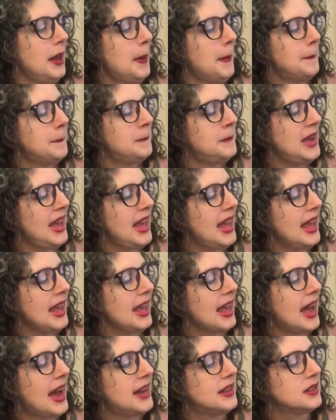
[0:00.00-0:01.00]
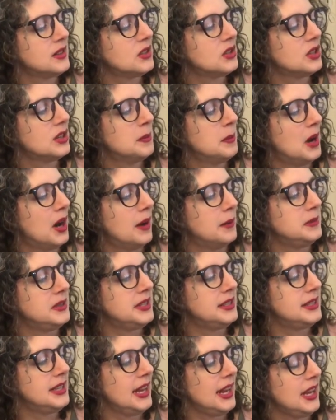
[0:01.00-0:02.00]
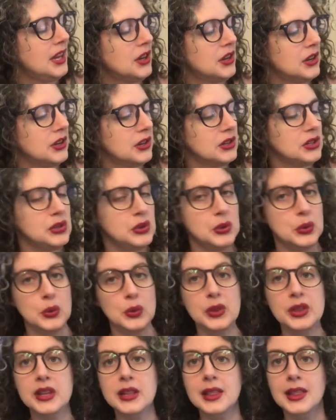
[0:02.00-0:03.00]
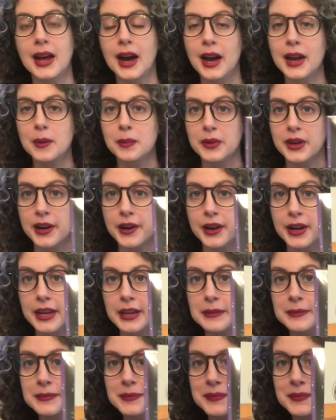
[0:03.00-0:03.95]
Mae asked her mom to take her to the library.